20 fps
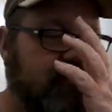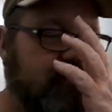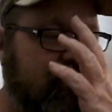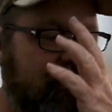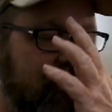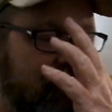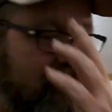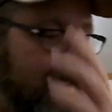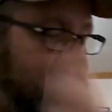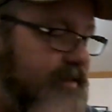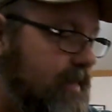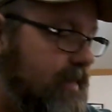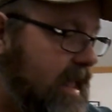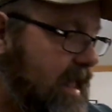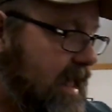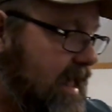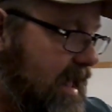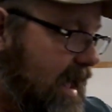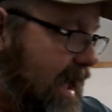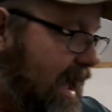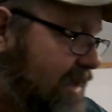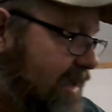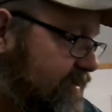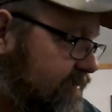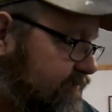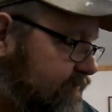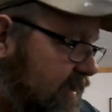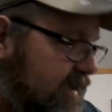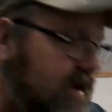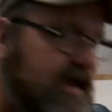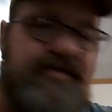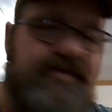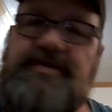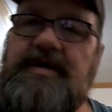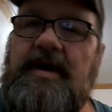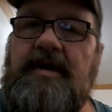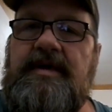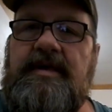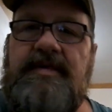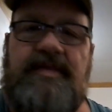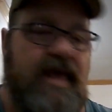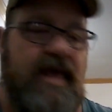So anyway, I just thought I'd show you